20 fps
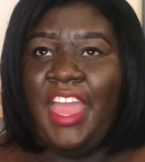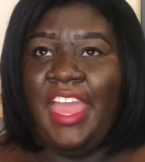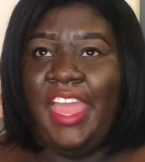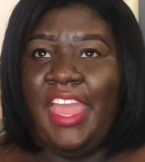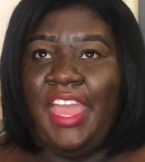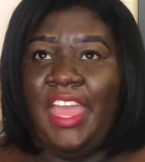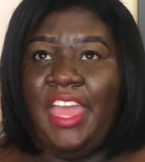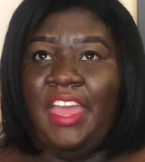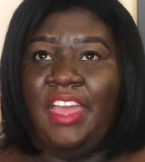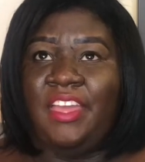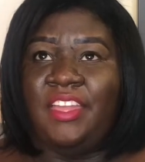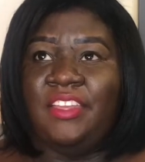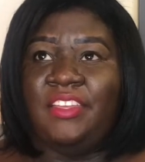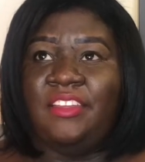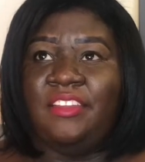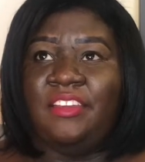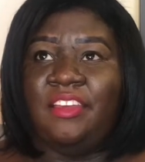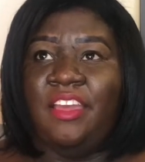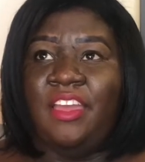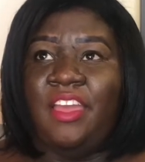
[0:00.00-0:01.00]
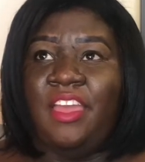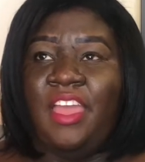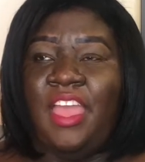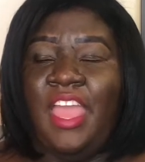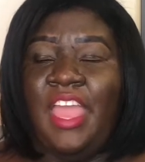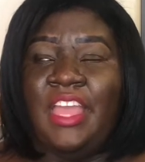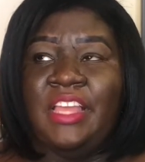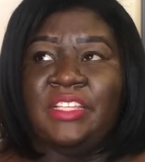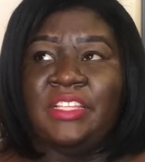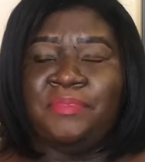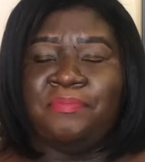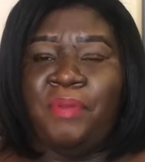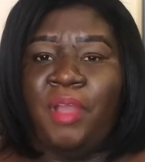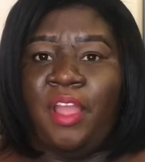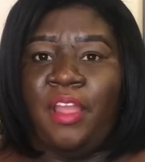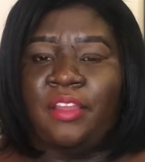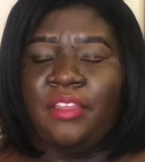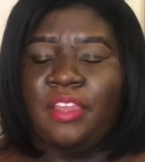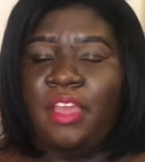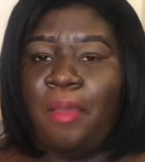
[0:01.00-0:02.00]
And it
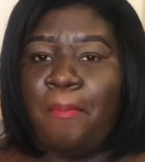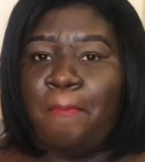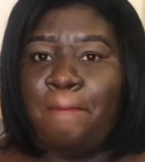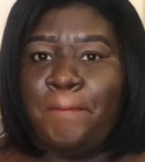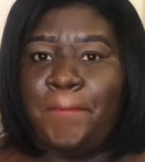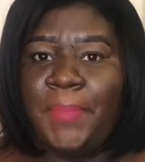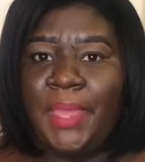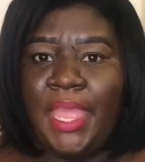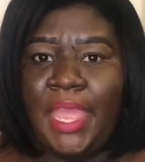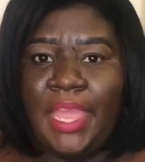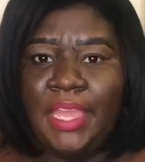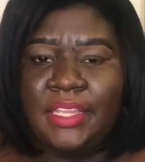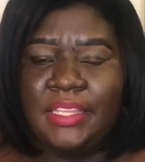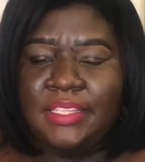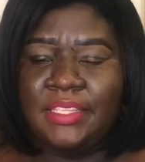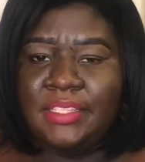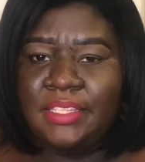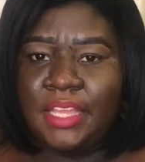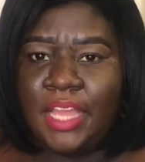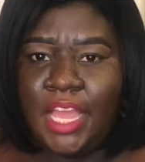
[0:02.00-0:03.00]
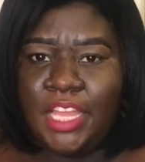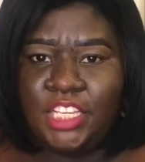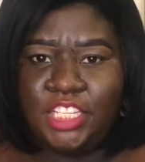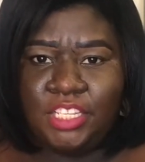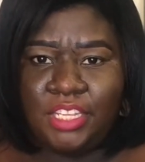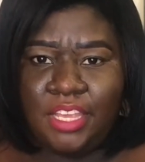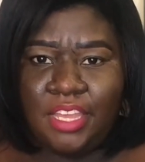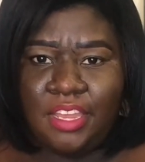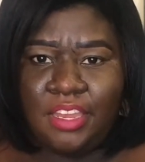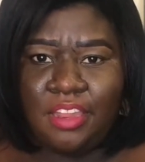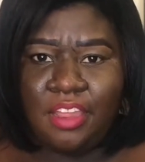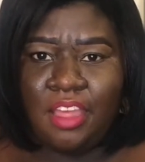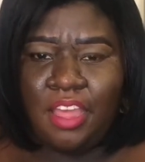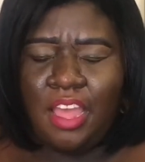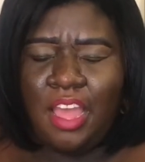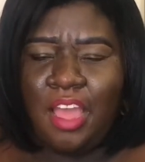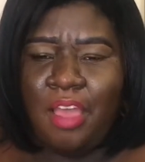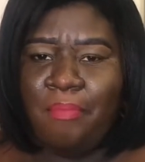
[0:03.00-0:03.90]
sparked a big discussion